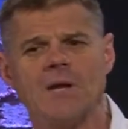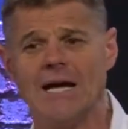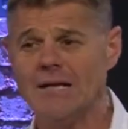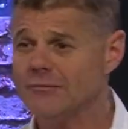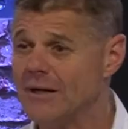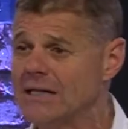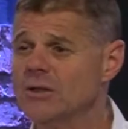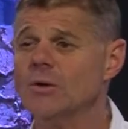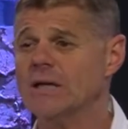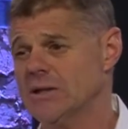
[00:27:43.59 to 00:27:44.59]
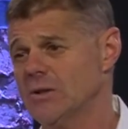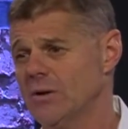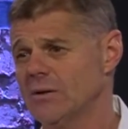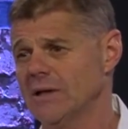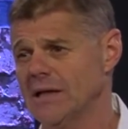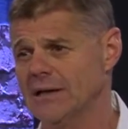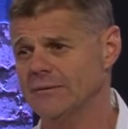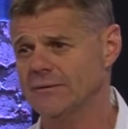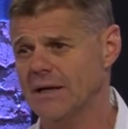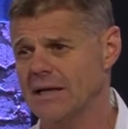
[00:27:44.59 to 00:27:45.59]
And evaluate your own
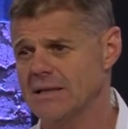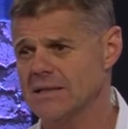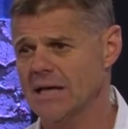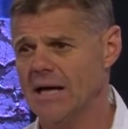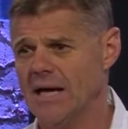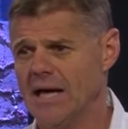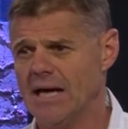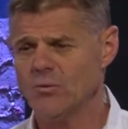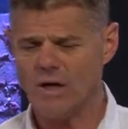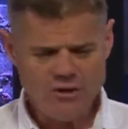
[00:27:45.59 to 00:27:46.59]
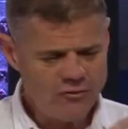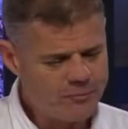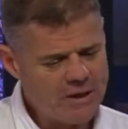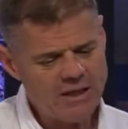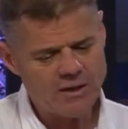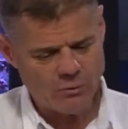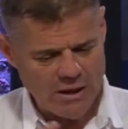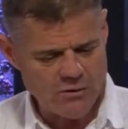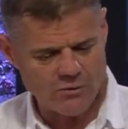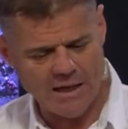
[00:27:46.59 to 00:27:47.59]
life and where you've been and where
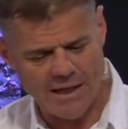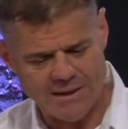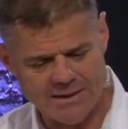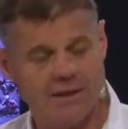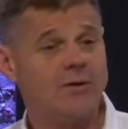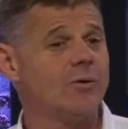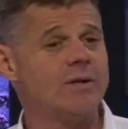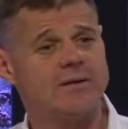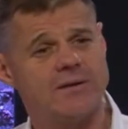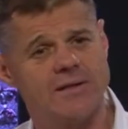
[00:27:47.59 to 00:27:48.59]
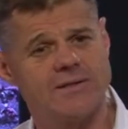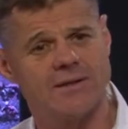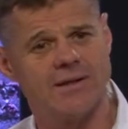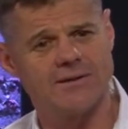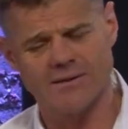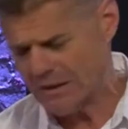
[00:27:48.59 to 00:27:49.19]
you're at according to these things.